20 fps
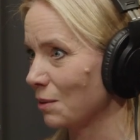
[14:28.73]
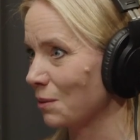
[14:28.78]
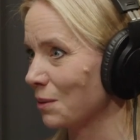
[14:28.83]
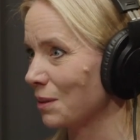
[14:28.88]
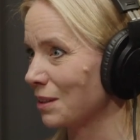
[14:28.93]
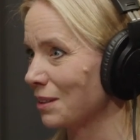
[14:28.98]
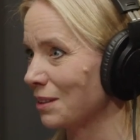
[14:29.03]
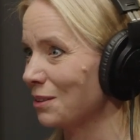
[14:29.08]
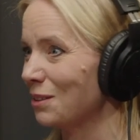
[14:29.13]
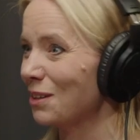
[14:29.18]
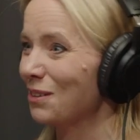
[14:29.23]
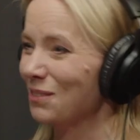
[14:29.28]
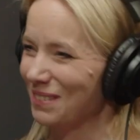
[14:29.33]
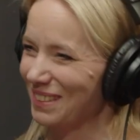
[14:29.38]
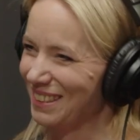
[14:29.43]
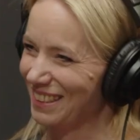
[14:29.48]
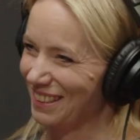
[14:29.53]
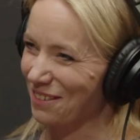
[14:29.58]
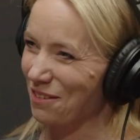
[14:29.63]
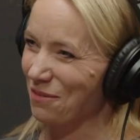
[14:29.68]
or you
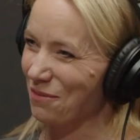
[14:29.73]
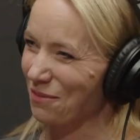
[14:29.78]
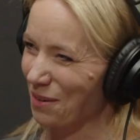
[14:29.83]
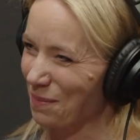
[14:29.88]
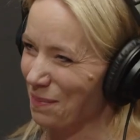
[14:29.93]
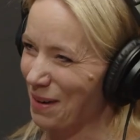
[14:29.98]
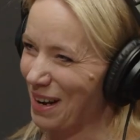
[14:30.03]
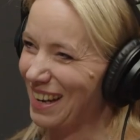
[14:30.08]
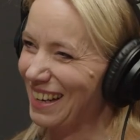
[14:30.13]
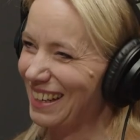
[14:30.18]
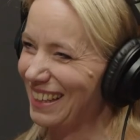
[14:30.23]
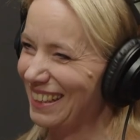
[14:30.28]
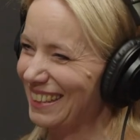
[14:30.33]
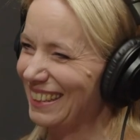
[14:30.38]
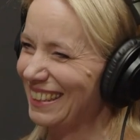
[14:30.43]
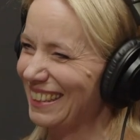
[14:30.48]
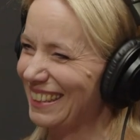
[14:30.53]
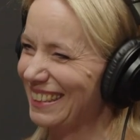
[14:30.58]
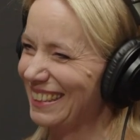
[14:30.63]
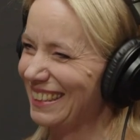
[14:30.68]
don't hear from
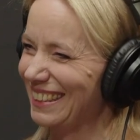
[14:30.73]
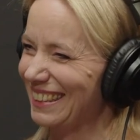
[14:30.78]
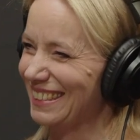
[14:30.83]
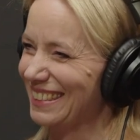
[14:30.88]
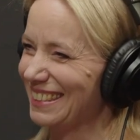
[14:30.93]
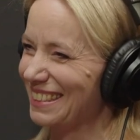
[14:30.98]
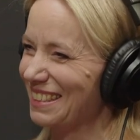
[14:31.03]
us.